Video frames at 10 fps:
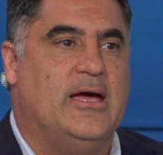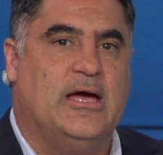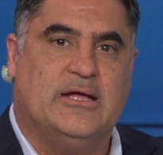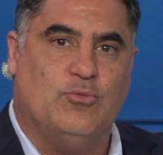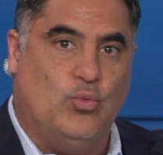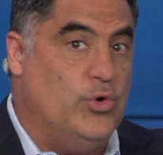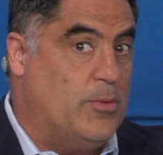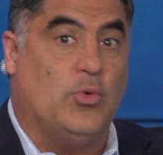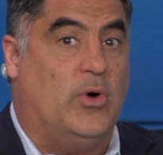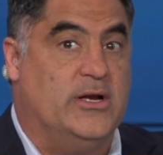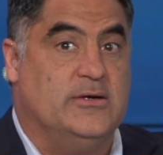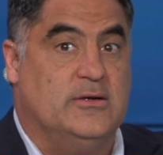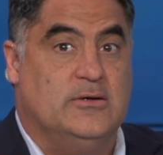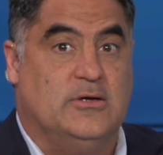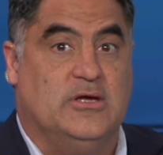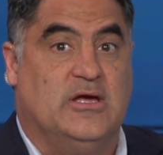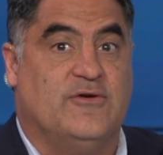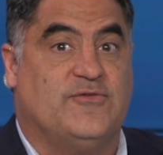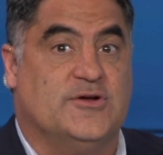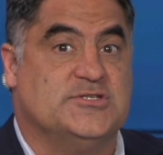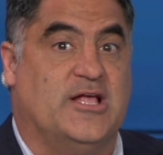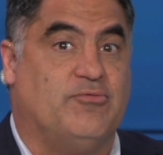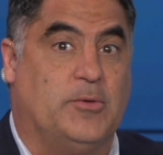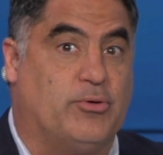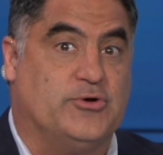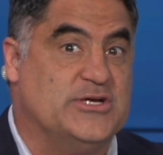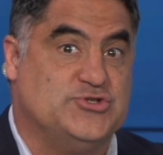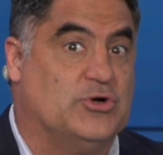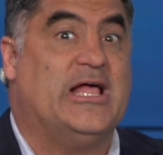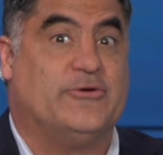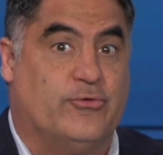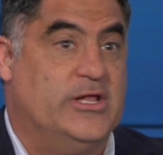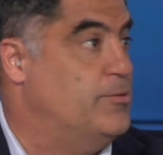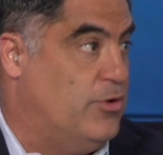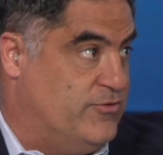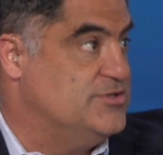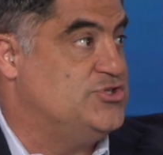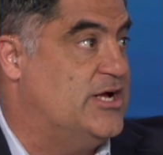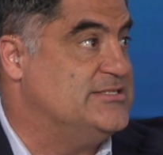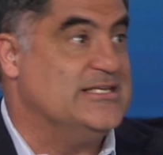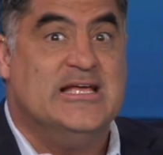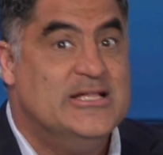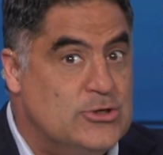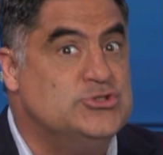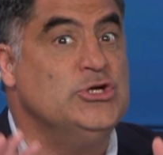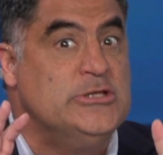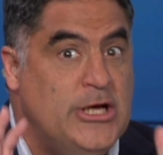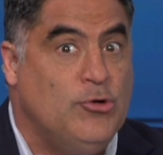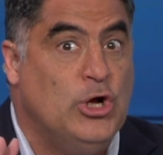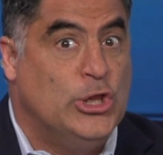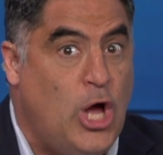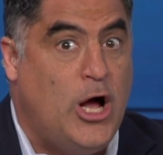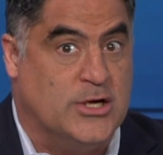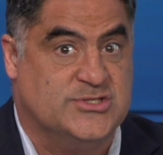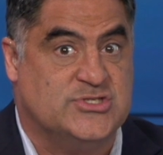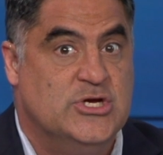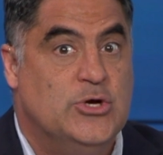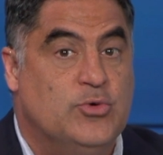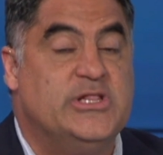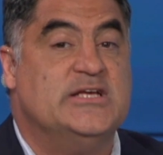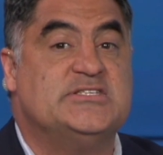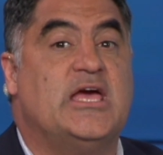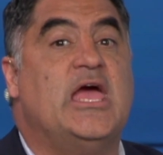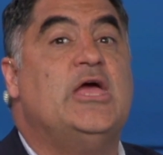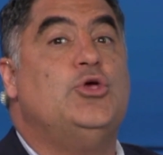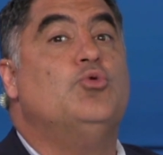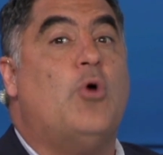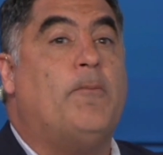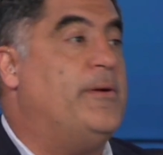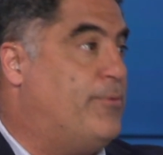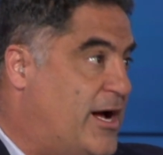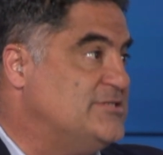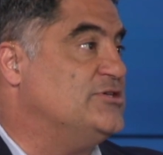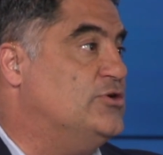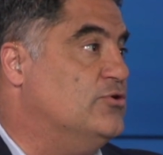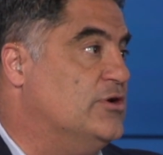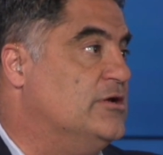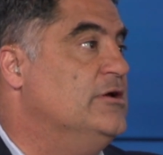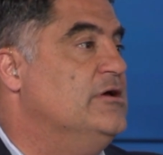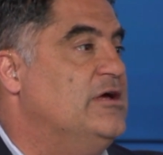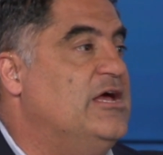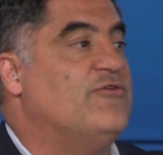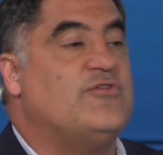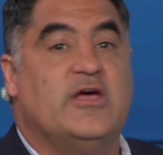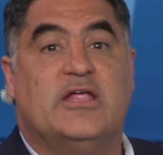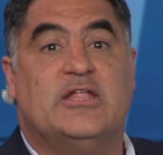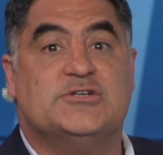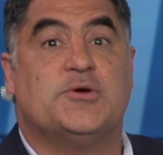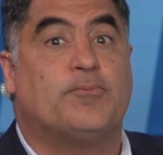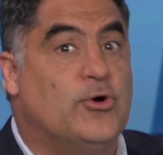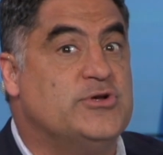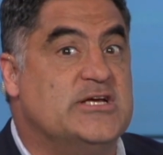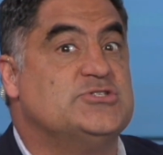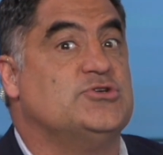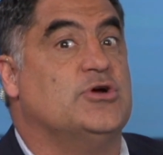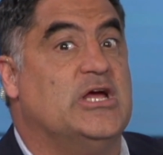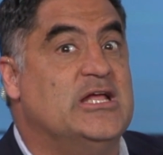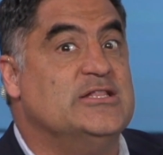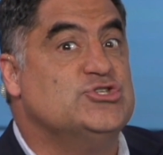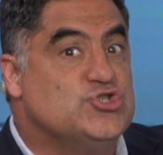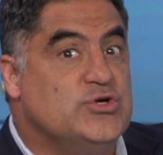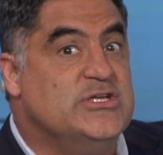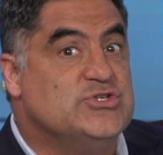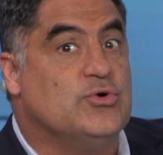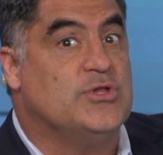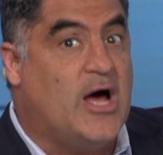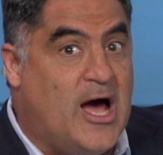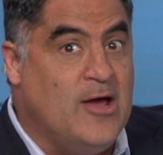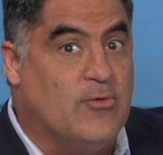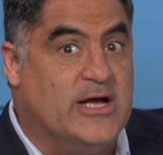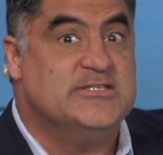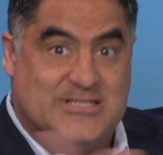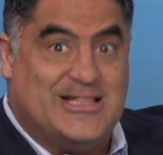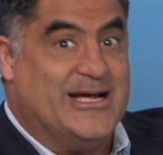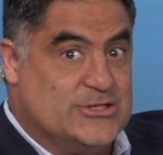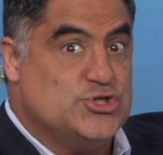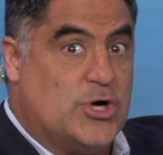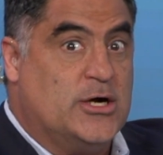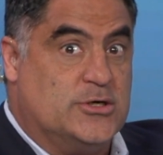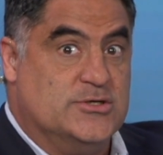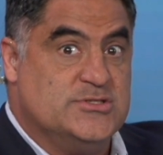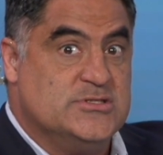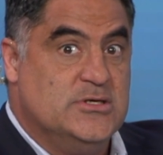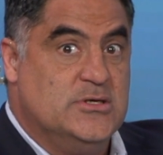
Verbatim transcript: uh, number one, if there's left-wing protests, you're allowed to run them over, as John said. Those are literal laws where they say, hey, you won't be prosecuted mm-hmm. if uh, there's a protester in the streets or the highways, like the truckers,